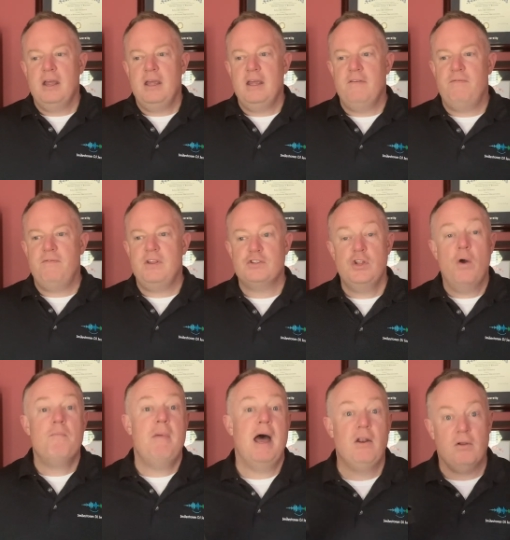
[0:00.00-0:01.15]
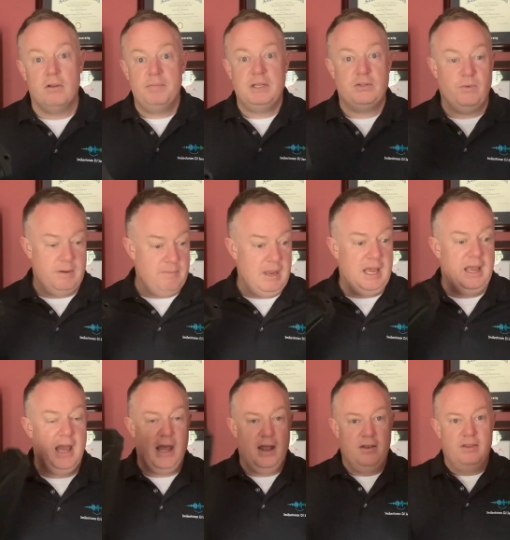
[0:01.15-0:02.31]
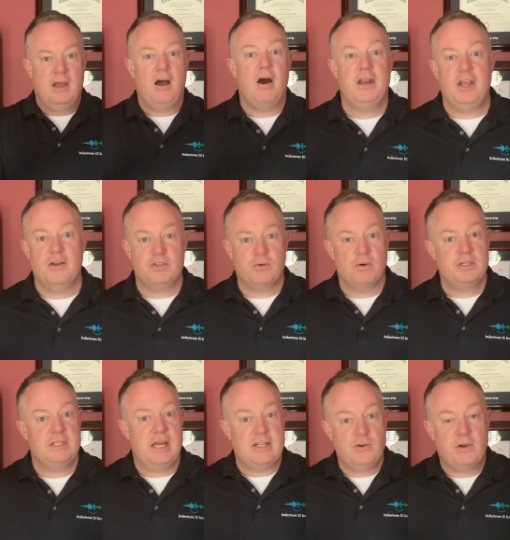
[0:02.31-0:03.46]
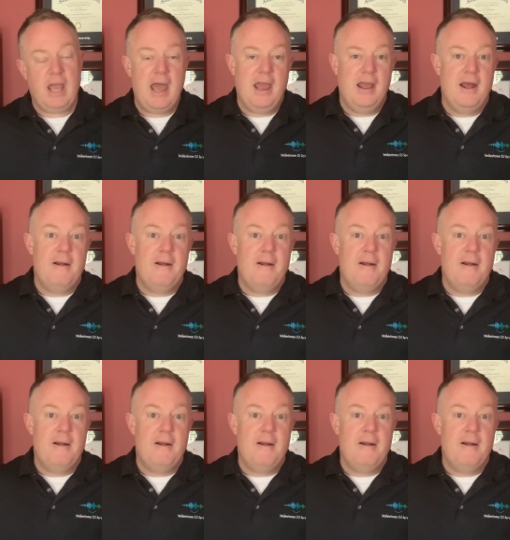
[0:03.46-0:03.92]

if there's no metal between me and the audio source, that's okay.